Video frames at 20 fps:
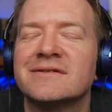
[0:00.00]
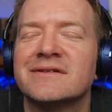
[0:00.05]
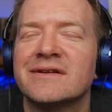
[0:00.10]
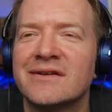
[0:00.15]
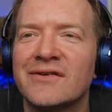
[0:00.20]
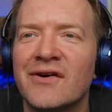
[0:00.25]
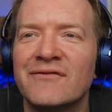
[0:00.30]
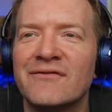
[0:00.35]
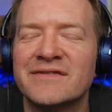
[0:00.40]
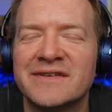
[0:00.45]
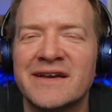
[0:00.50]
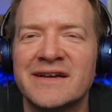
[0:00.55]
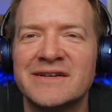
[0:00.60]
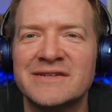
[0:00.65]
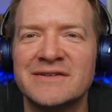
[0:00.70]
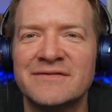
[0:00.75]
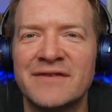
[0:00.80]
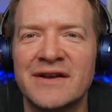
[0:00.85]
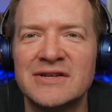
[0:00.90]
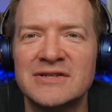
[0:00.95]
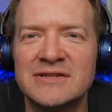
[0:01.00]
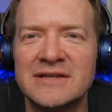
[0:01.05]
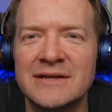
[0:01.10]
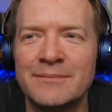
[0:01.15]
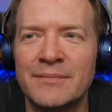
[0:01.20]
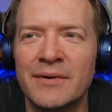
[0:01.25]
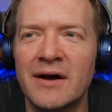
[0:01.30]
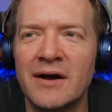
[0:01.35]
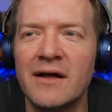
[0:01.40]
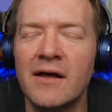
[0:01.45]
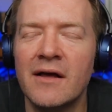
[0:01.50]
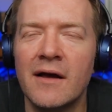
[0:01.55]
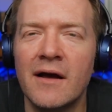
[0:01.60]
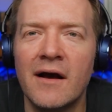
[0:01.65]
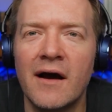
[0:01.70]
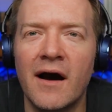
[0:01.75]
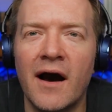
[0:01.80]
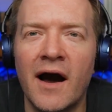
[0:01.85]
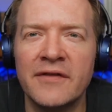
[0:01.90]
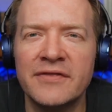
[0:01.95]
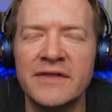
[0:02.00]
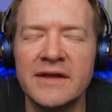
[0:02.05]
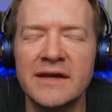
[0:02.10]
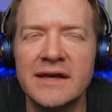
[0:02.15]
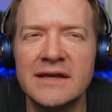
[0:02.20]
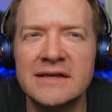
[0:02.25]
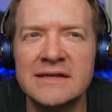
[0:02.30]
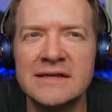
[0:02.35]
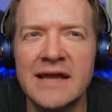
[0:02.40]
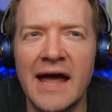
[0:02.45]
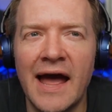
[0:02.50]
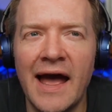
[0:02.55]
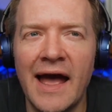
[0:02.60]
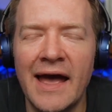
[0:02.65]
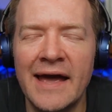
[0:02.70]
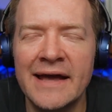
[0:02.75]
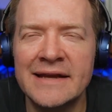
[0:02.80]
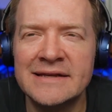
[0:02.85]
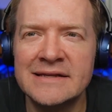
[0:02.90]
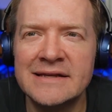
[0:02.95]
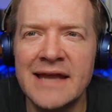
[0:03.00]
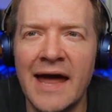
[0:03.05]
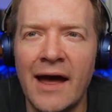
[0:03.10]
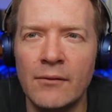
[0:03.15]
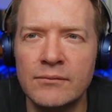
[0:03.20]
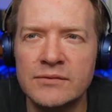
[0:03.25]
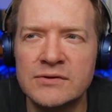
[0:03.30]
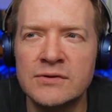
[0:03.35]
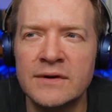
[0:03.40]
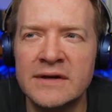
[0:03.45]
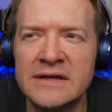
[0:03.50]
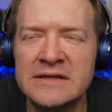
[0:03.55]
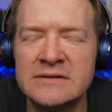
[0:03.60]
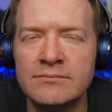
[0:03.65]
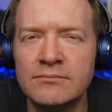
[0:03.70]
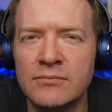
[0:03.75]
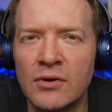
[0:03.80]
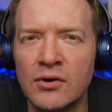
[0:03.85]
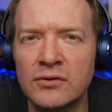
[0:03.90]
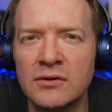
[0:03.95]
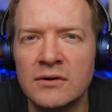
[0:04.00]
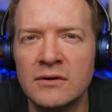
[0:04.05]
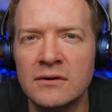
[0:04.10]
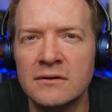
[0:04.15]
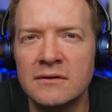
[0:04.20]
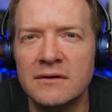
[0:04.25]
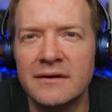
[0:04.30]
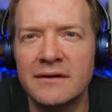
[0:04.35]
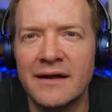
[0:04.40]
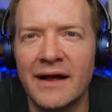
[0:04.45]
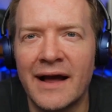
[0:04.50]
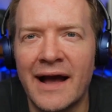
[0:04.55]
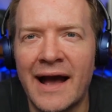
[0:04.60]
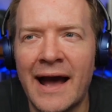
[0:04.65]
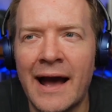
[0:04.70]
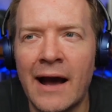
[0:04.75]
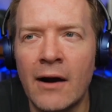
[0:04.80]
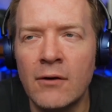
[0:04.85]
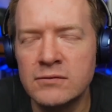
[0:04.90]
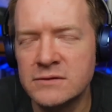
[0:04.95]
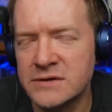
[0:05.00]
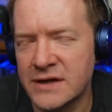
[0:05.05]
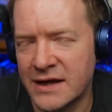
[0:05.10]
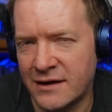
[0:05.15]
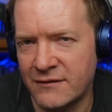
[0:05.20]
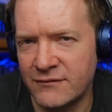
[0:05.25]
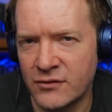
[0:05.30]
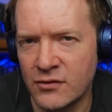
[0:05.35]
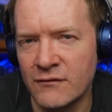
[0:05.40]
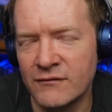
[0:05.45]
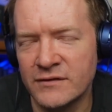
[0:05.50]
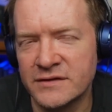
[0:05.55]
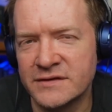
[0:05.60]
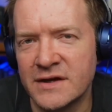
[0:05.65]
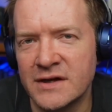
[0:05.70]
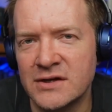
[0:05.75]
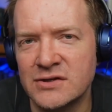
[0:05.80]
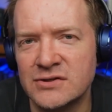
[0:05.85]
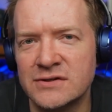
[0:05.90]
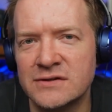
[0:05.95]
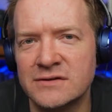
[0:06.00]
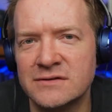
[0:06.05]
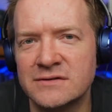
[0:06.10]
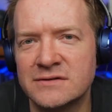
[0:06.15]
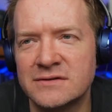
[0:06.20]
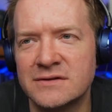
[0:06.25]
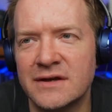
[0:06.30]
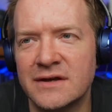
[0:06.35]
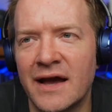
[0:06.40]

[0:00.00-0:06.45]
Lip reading: conversation eventually, but I think it did help to at least model how to have conversations.